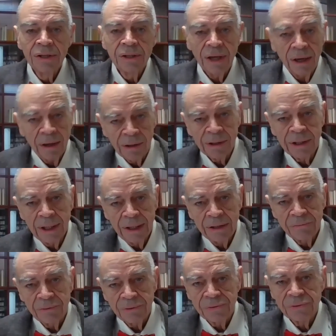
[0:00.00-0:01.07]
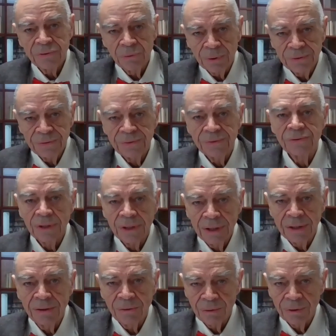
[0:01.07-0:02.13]
to archival sources
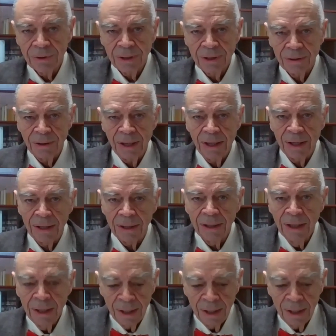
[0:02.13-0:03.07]
in North Carolina.